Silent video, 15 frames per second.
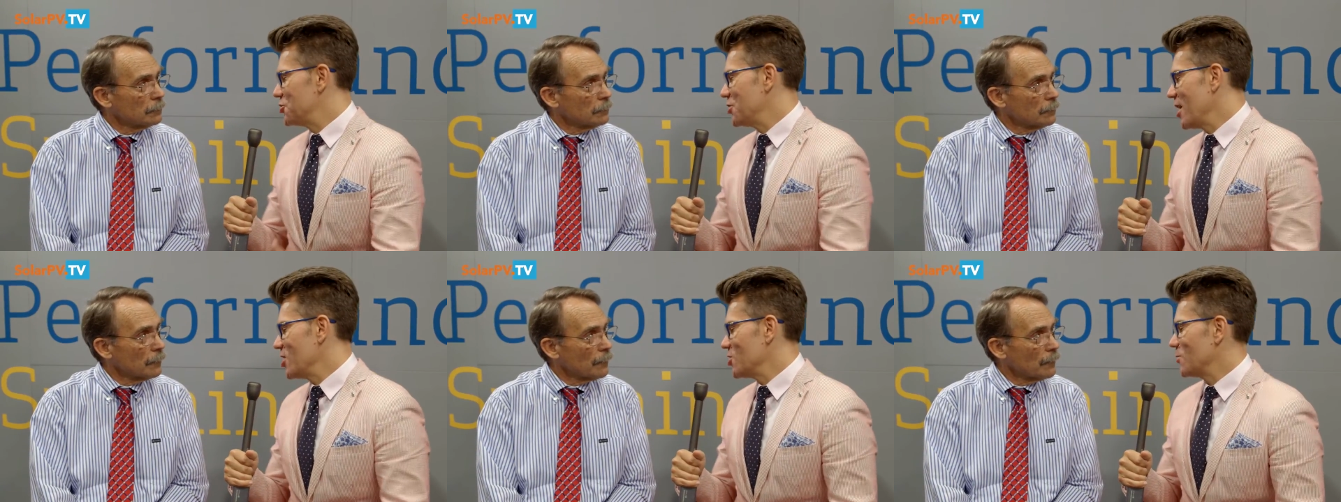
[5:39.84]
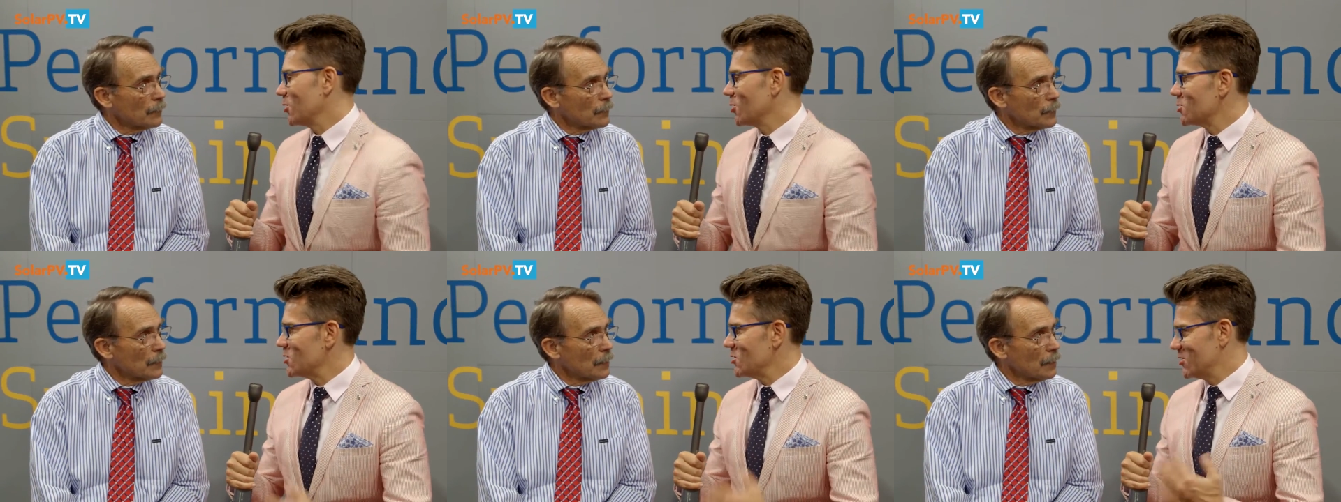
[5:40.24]
Speaker 1: change but
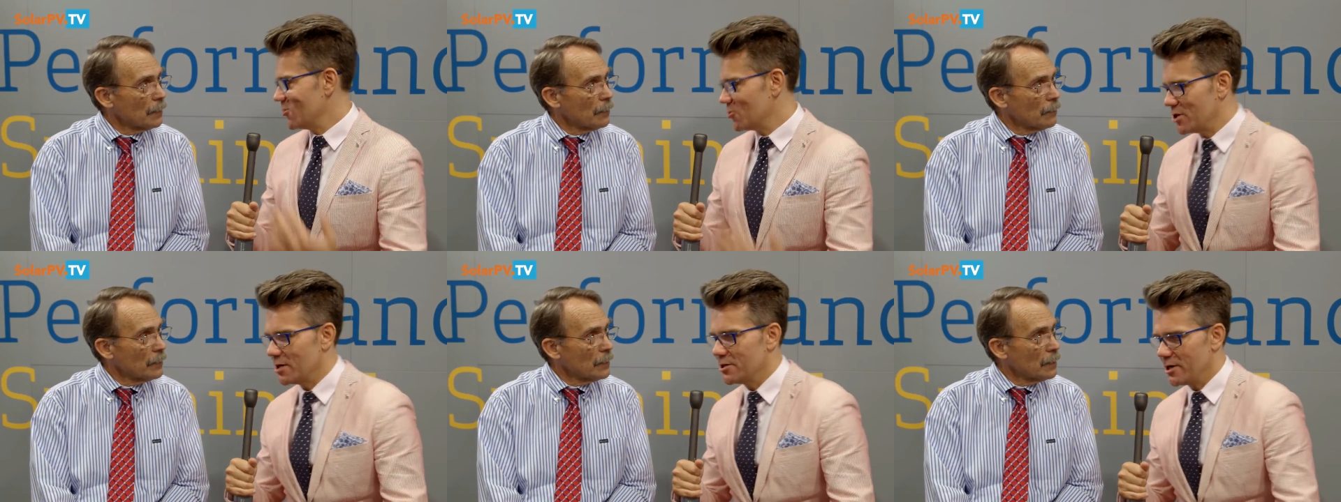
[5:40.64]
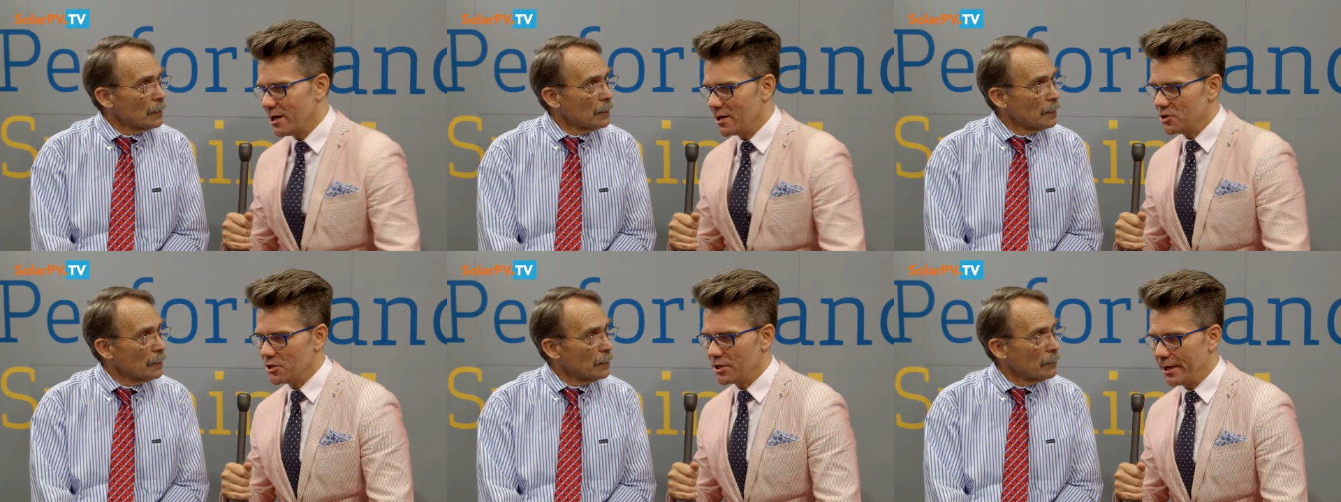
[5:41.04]
also social
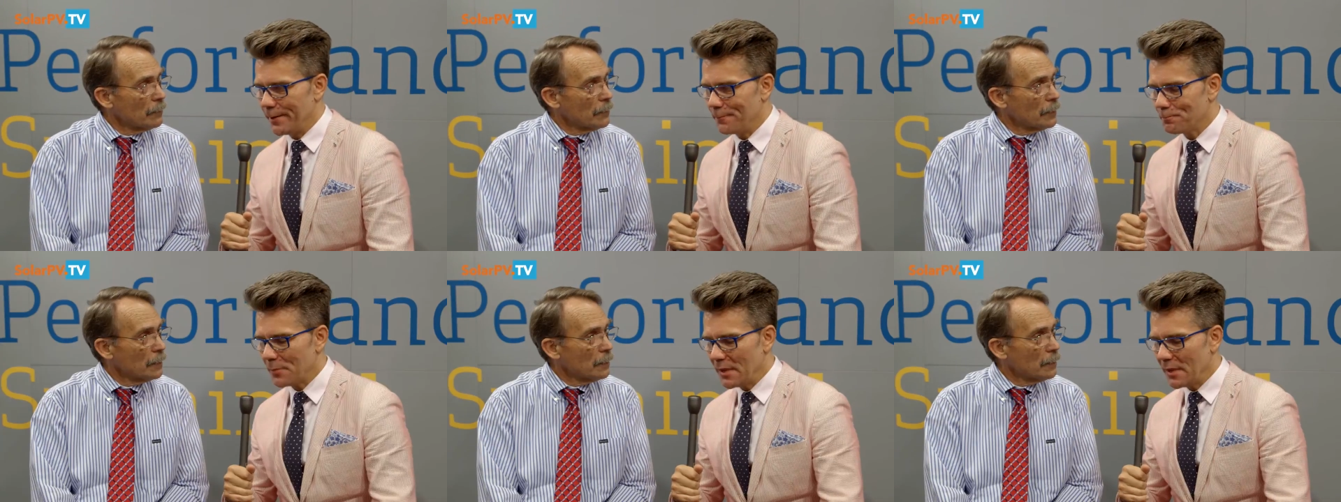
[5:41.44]
change uh,